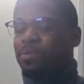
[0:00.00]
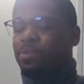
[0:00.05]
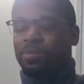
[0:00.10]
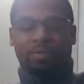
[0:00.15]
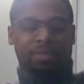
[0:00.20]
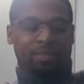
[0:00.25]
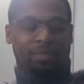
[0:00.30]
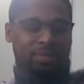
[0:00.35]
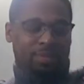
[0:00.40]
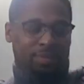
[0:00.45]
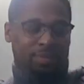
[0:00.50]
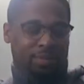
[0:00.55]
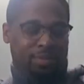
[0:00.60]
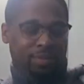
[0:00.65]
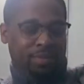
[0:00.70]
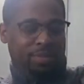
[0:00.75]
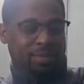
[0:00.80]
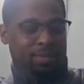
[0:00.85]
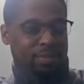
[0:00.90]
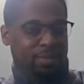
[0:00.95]

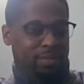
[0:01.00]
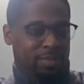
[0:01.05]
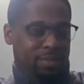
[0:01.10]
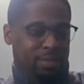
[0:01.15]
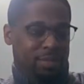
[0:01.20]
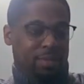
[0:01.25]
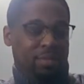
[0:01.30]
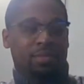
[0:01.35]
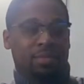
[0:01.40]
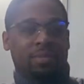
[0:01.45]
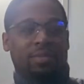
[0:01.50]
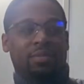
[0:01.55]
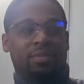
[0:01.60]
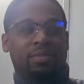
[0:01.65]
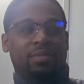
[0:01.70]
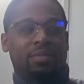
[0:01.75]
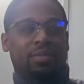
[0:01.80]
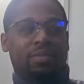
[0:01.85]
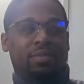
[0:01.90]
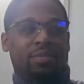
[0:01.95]

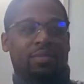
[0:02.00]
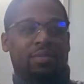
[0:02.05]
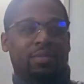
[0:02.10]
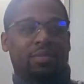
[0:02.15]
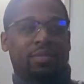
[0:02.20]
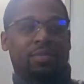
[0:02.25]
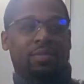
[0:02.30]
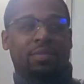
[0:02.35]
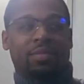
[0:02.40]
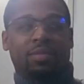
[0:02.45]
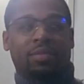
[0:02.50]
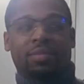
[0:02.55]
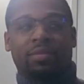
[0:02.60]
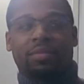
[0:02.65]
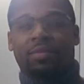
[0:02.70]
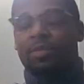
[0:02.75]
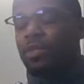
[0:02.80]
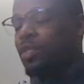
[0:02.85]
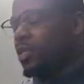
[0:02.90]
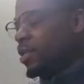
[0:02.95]

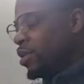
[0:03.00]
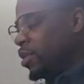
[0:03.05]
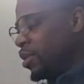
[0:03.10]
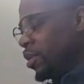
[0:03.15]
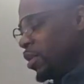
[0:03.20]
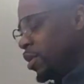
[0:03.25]
(no one is talking)